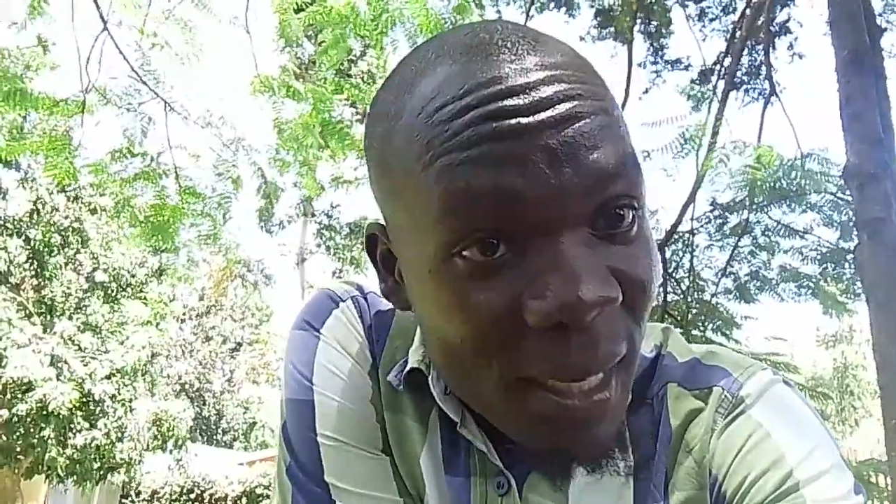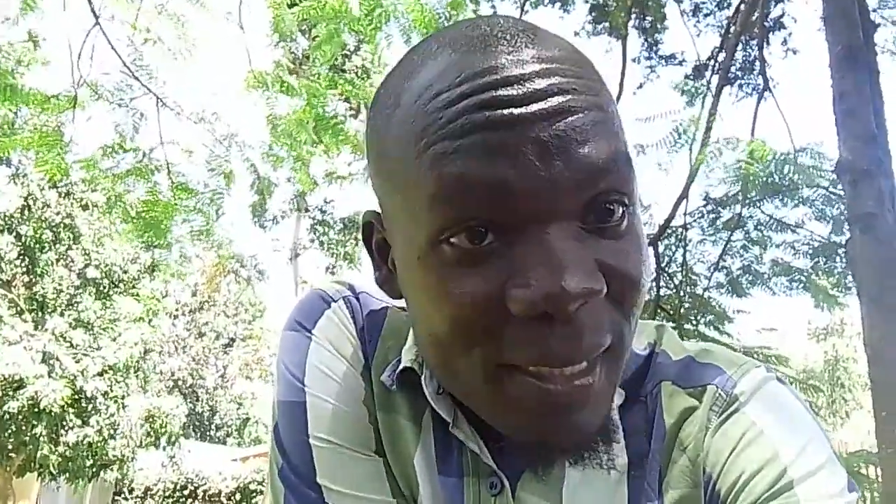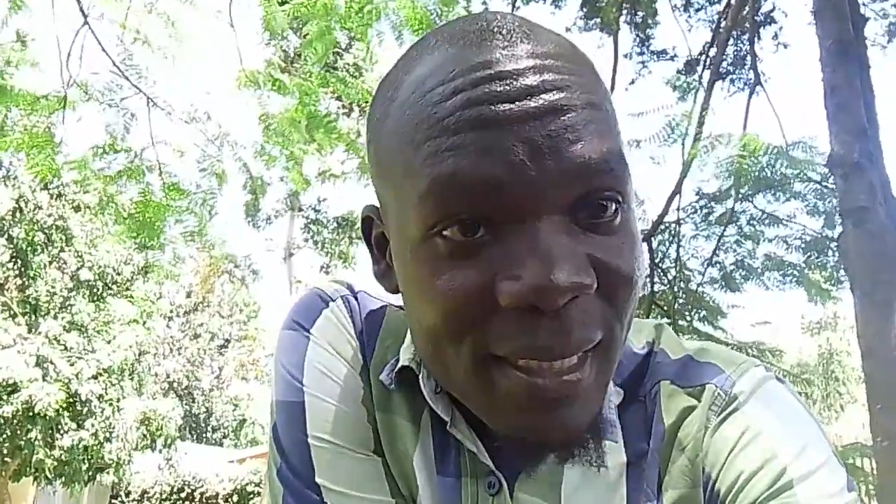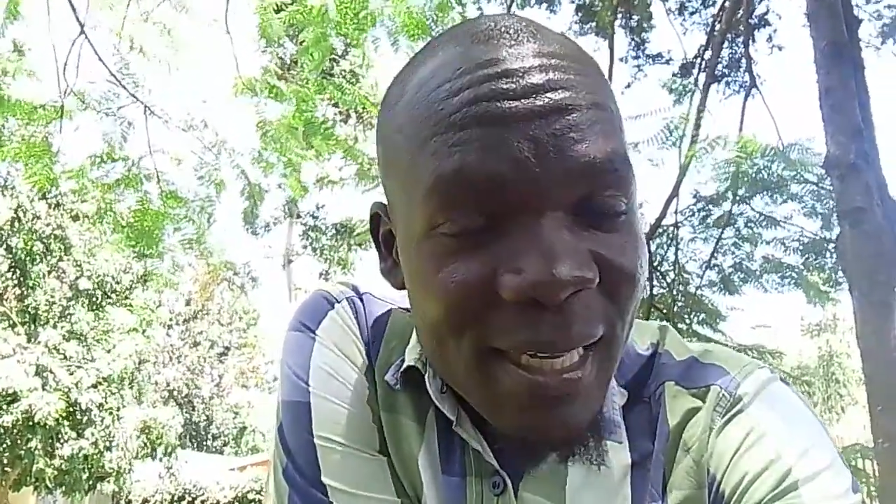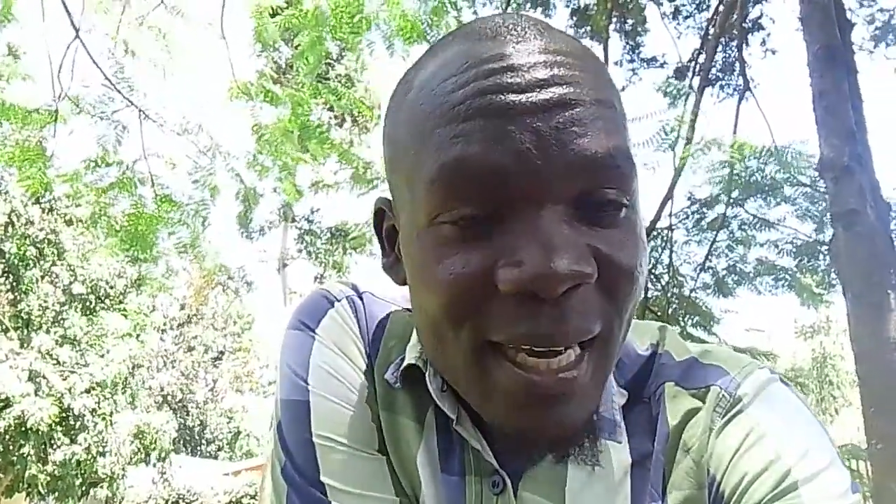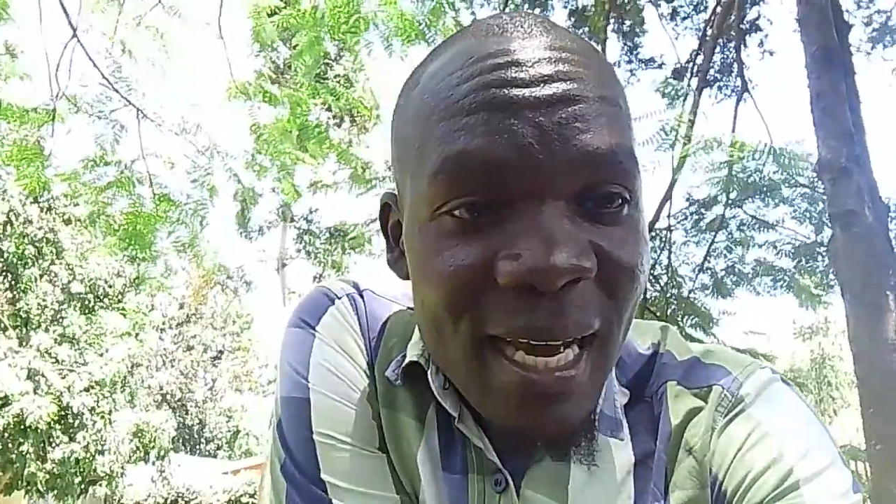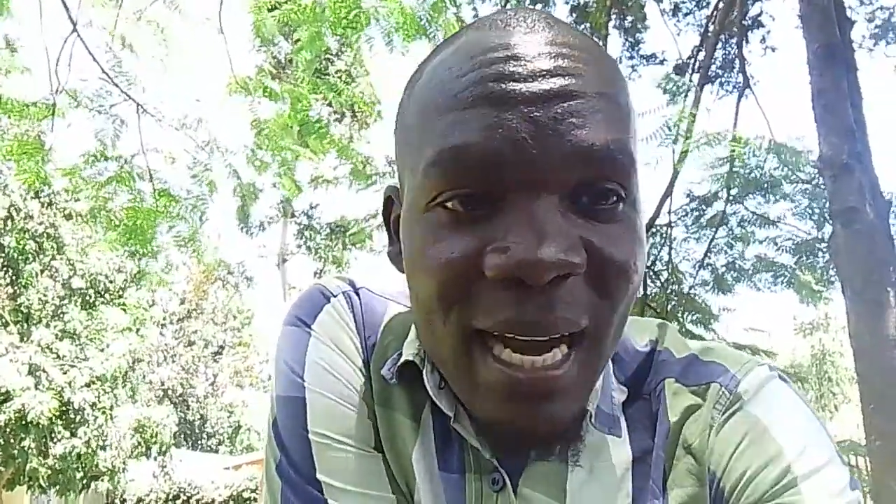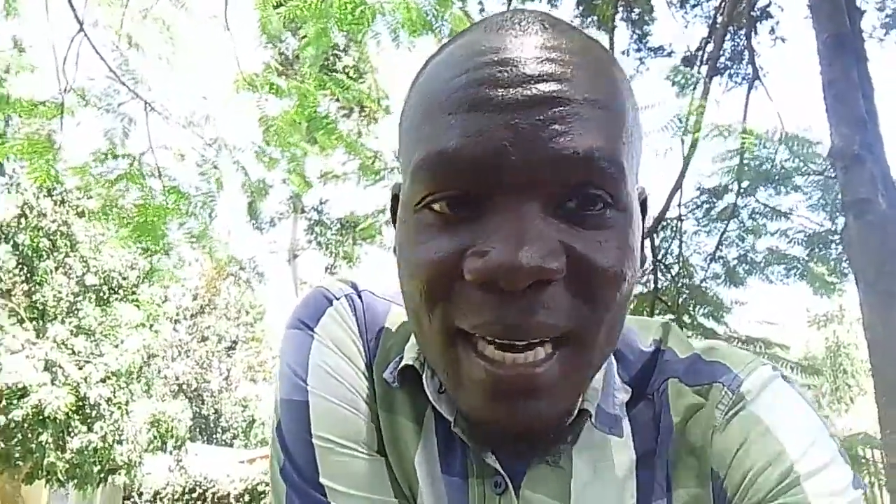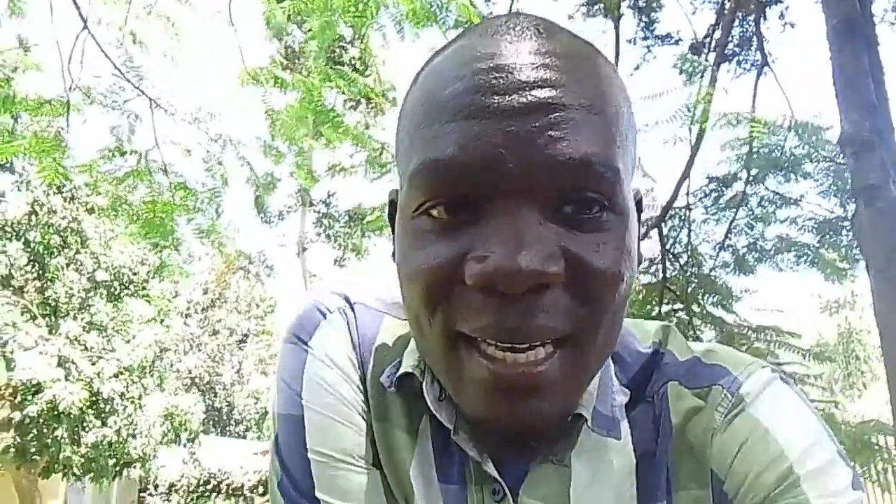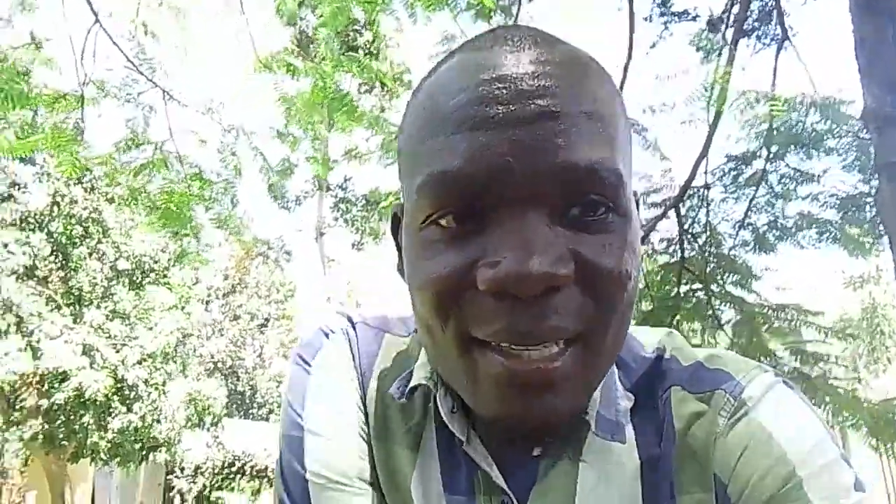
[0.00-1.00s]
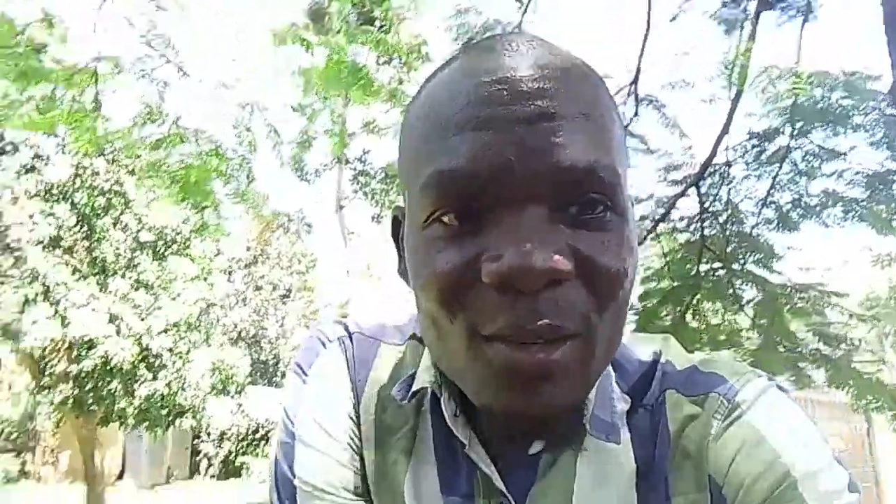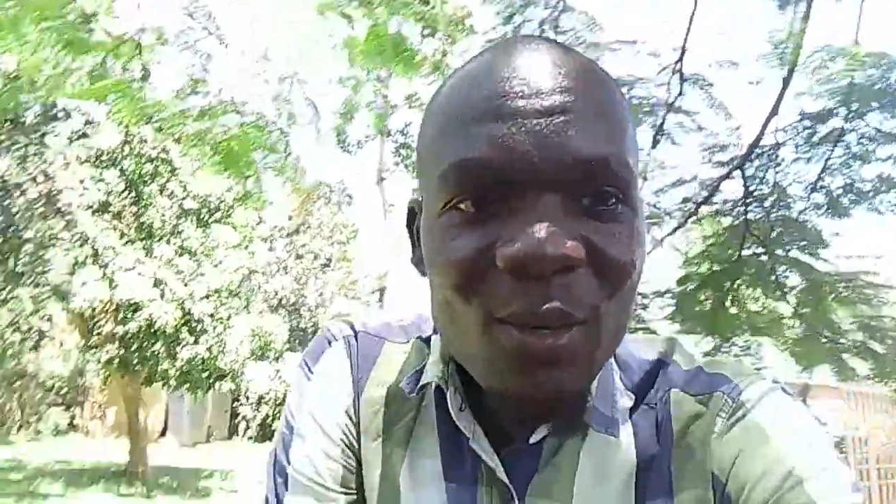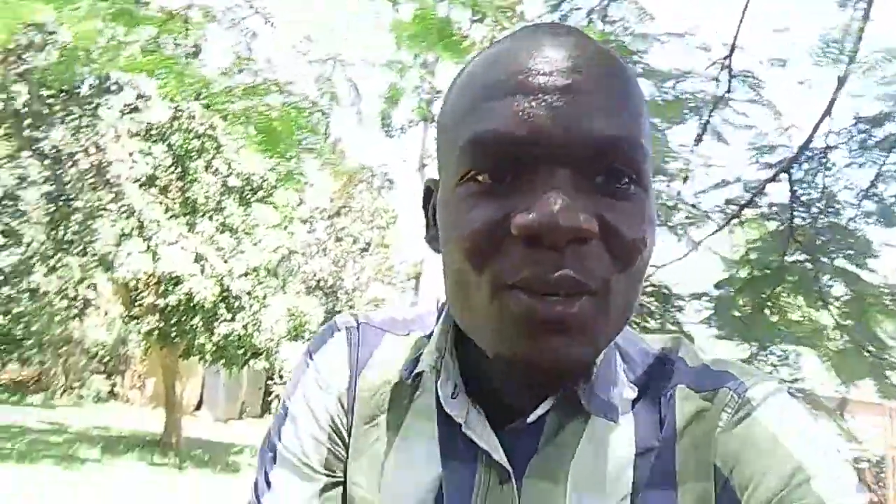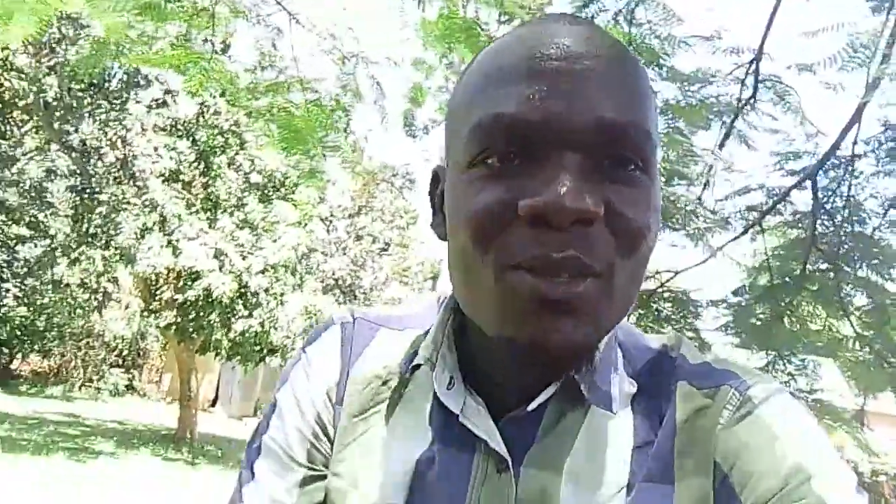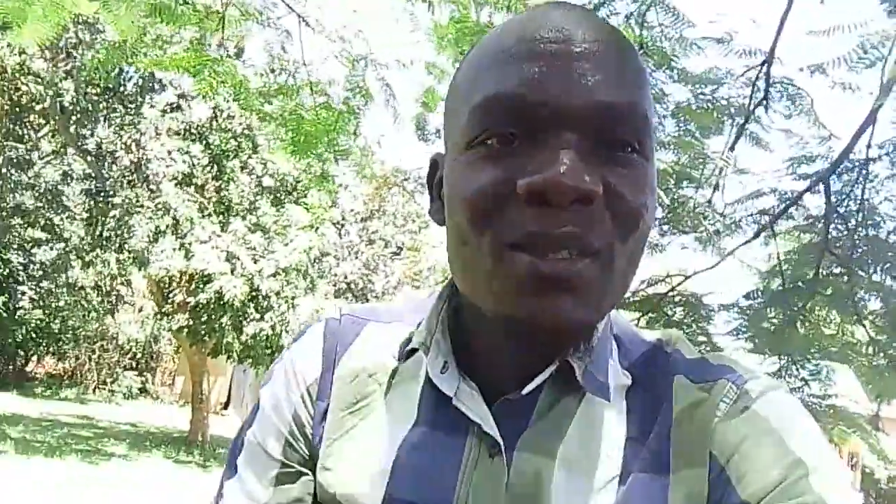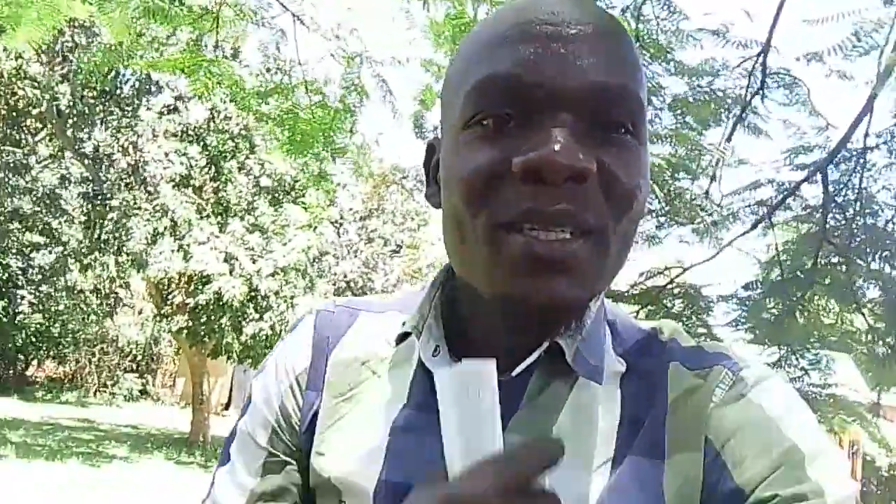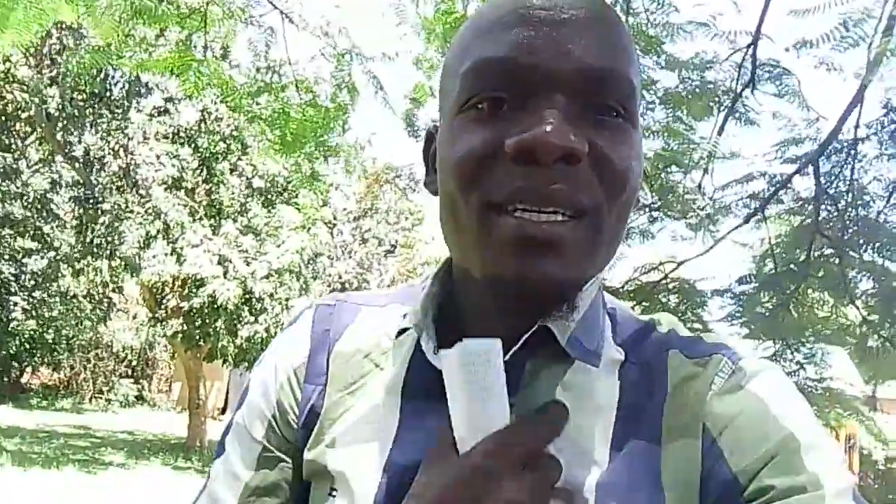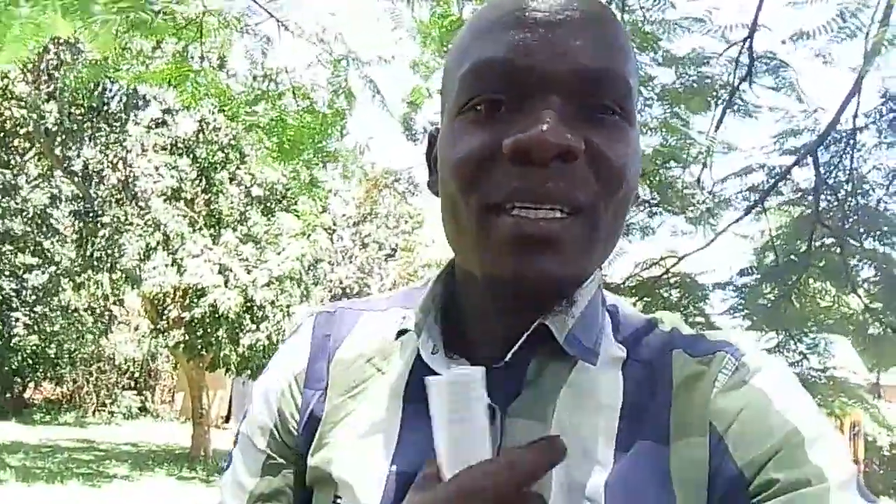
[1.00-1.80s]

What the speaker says: much. I just hold